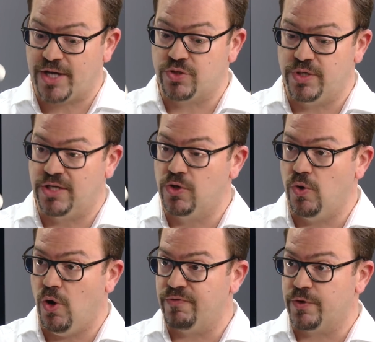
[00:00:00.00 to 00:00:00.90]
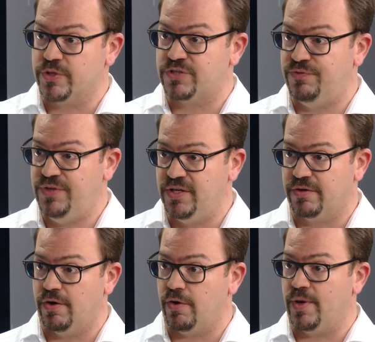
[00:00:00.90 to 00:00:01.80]
actually go over a
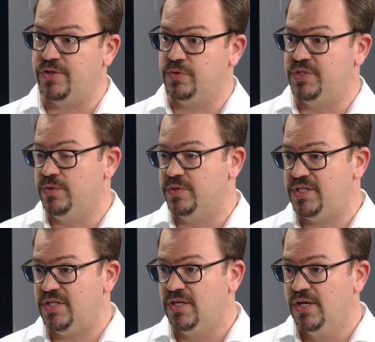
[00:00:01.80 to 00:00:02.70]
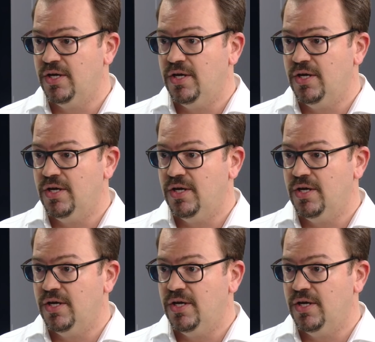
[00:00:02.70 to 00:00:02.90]
sphere around your D U T,